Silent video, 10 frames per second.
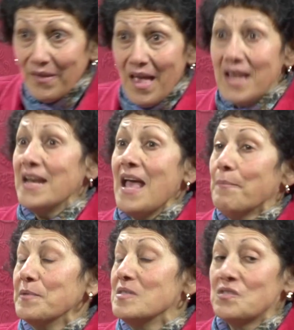And it
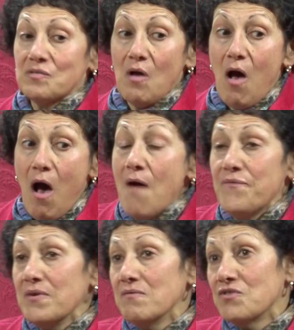happens
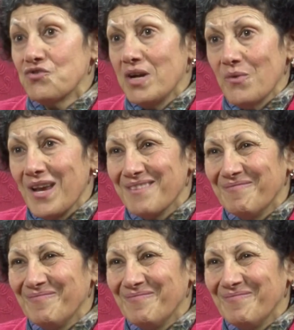often straight away.